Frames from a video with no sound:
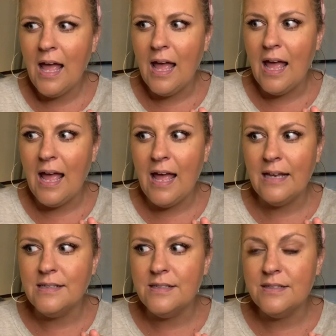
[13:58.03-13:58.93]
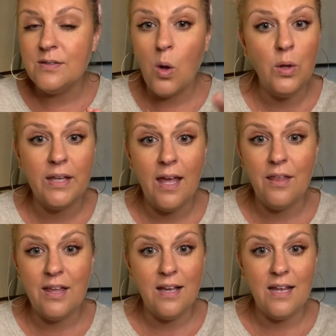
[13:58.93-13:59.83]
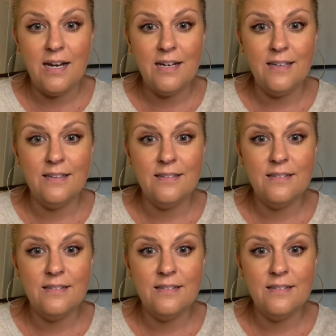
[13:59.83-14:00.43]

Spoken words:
And holy cow, thank God I didn't.